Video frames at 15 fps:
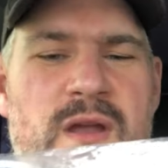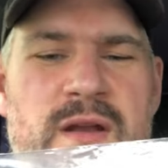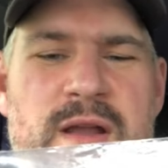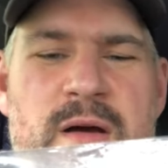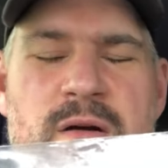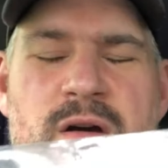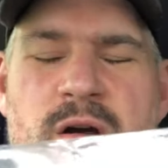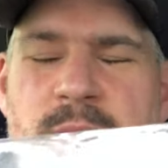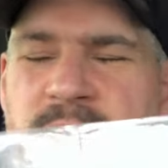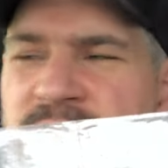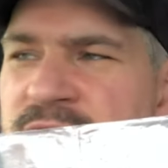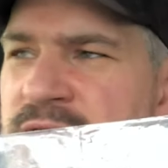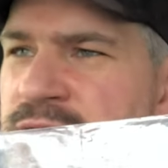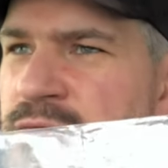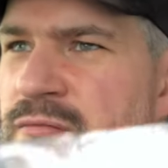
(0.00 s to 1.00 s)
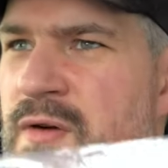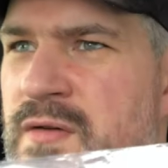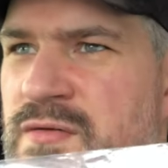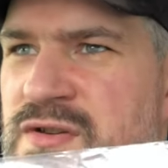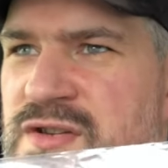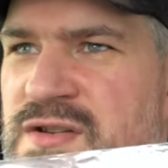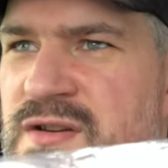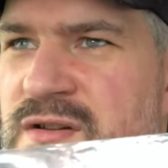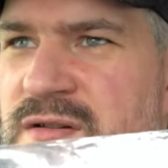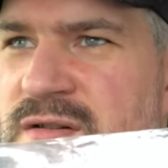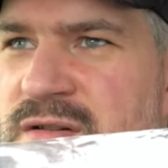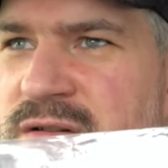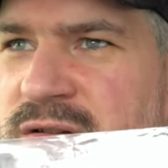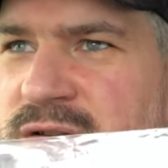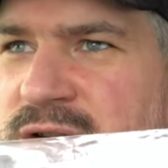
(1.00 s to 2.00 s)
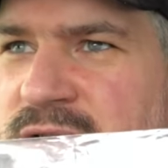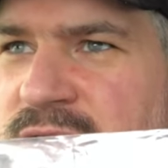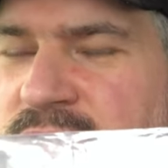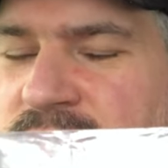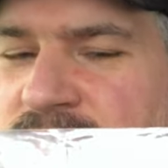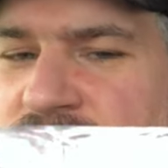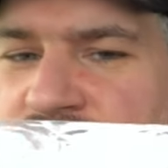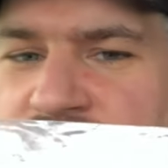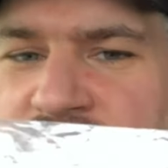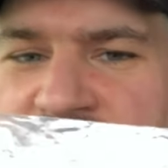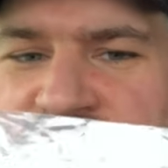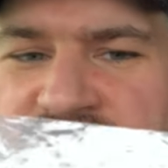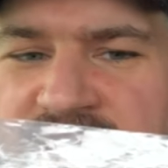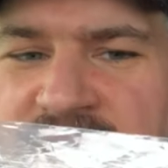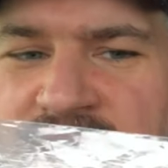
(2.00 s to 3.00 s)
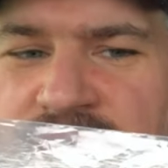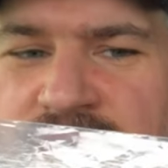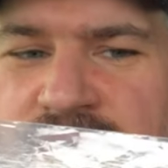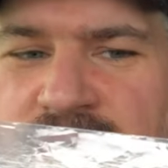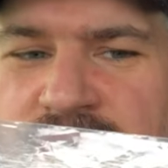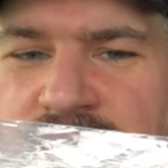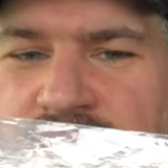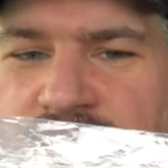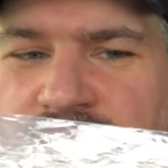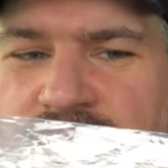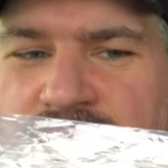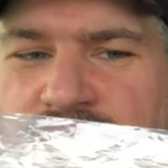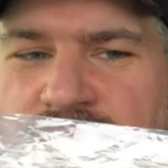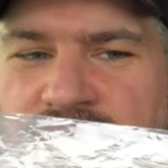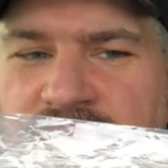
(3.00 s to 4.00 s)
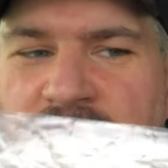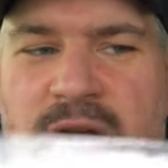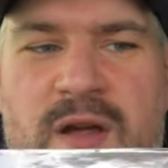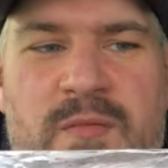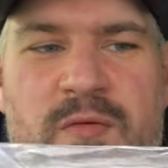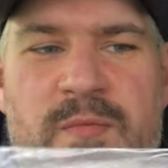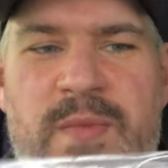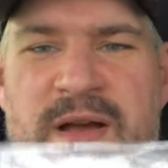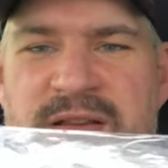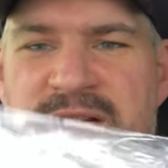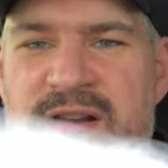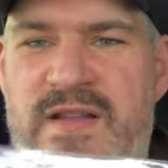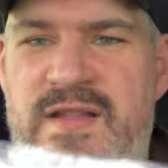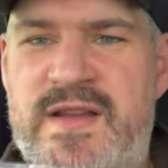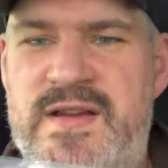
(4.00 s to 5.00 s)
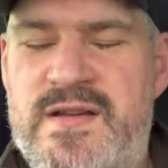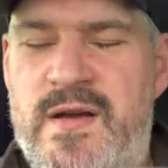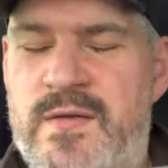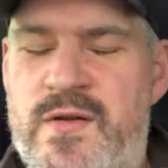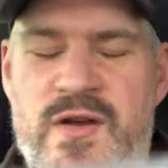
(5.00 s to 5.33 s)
remember if these were roach, flash tail or rod, but basically these, I don't